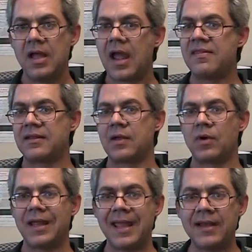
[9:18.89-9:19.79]
and that they
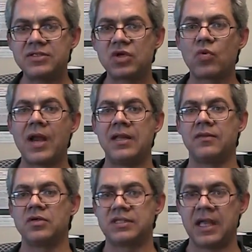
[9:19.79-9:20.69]
were integrating
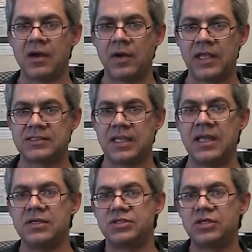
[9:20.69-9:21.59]
those areas
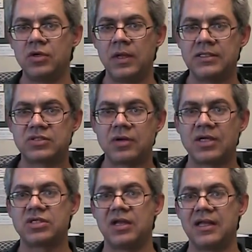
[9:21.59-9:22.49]
into
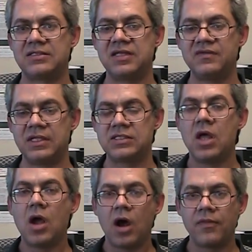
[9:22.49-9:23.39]
instructional activities,
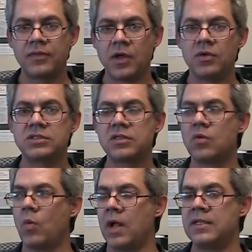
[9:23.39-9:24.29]
those are the
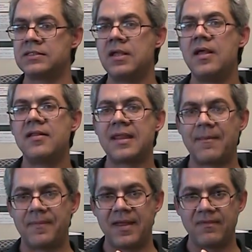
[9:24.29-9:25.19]
ones
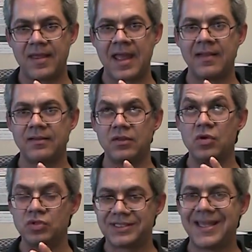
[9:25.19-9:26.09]

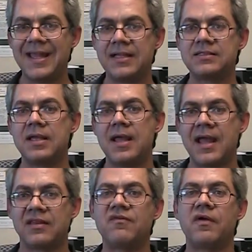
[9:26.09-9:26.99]
whose kids
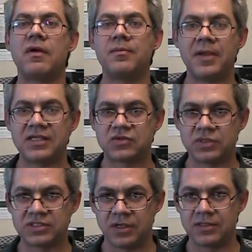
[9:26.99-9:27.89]
had the very best
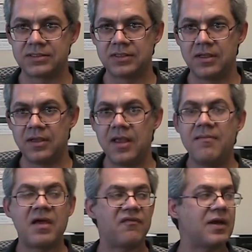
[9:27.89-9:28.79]
results.
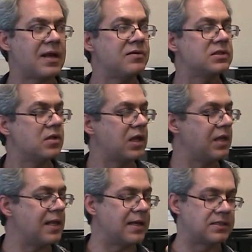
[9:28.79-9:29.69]
Matter of fact, I was
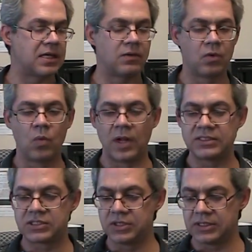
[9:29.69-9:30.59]
looking at one
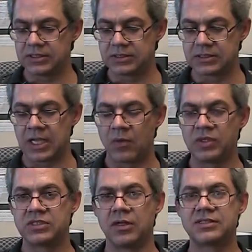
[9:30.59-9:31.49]
student's
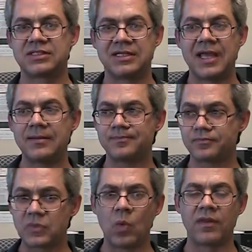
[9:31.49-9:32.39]
results today.
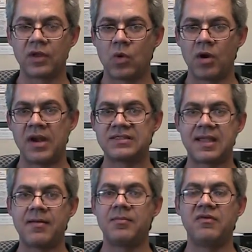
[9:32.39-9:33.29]
One of the coordinators
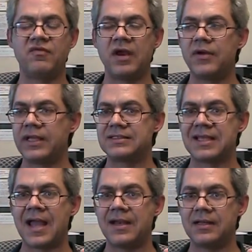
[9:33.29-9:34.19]
came to me very
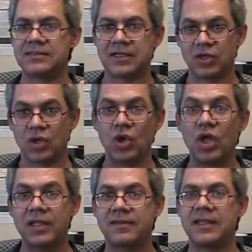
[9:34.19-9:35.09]
excited and said,
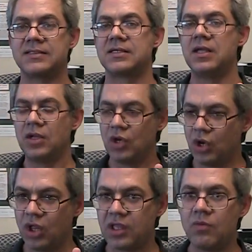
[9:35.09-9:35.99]
look at this.
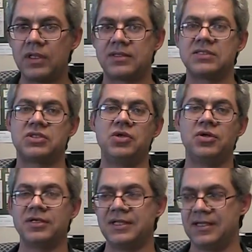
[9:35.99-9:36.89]
Look at what this
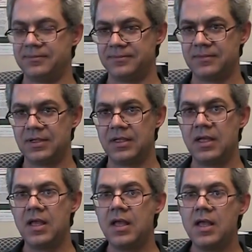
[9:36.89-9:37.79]
tutor did.
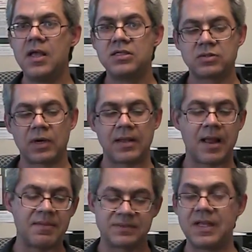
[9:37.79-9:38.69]
So
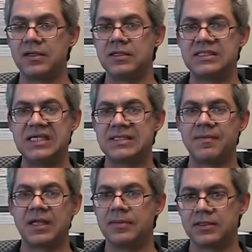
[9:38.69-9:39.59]
I'm expecting to see
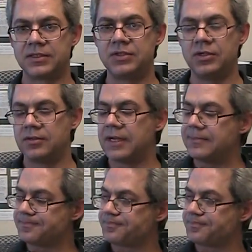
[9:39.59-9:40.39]
something about the tutor, right?